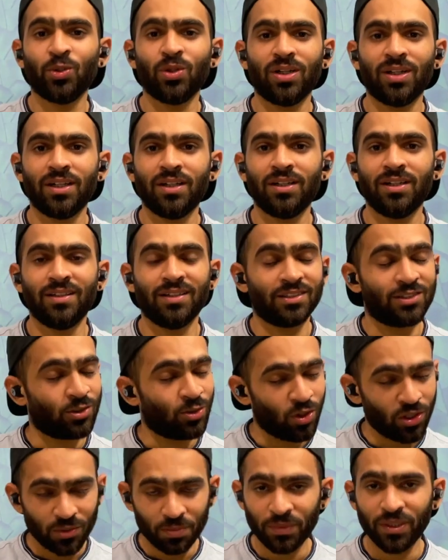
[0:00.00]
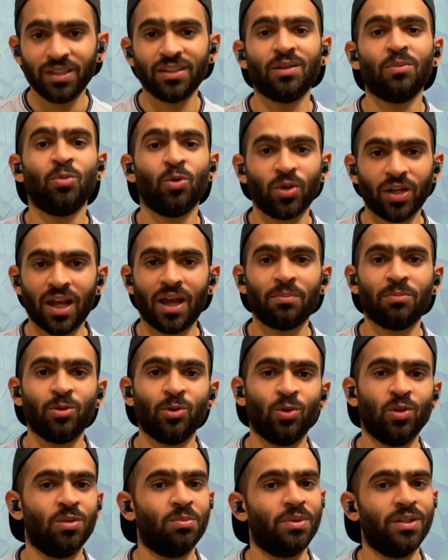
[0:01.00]
you earn does not mean the more
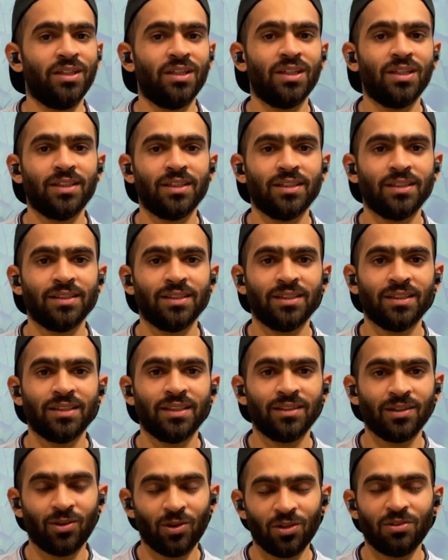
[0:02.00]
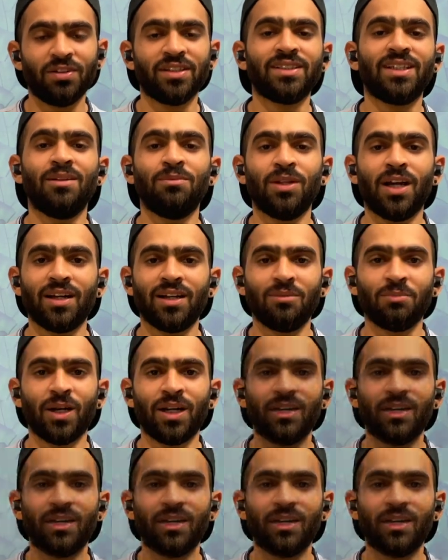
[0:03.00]
happy you will be. Always keep that in